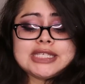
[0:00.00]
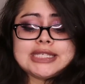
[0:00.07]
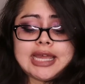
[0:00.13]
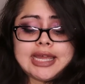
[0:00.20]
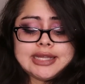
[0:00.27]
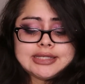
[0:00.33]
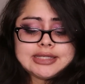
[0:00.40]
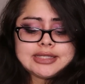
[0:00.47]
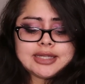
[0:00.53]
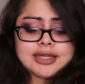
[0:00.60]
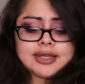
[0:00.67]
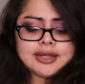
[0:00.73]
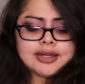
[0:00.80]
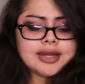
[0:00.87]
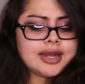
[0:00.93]
set.
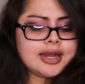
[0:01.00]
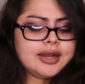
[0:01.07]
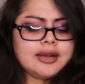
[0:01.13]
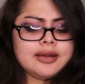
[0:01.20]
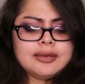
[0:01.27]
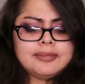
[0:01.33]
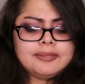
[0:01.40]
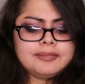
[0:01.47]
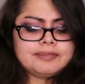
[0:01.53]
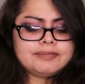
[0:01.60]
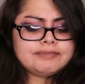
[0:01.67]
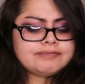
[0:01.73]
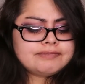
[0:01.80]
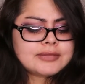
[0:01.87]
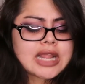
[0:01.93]
Um,
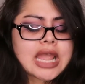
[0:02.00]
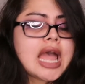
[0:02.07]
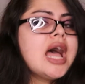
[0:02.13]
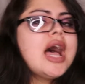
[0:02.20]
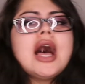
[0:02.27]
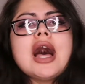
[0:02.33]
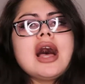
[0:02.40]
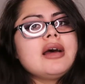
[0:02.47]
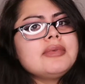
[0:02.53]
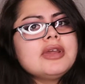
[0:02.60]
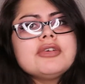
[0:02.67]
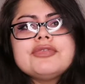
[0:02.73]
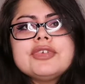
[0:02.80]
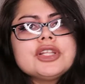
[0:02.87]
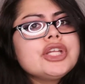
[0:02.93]
I'm
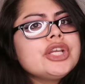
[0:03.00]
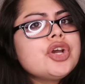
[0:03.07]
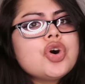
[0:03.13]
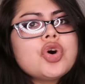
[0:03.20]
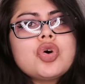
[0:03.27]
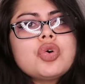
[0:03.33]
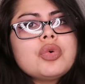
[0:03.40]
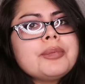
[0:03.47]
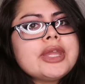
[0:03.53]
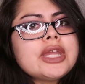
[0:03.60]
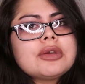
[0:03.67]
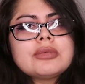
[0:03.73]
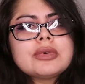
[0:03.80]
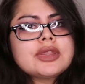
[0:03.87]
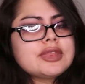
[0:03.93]
not feeling
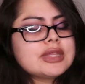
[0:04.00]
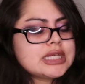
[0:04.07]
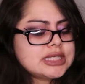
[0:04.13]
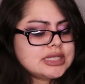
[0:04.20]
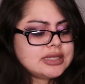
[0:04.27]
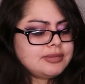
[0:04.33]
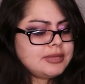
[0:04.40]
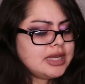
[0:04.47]
homey with this. I'm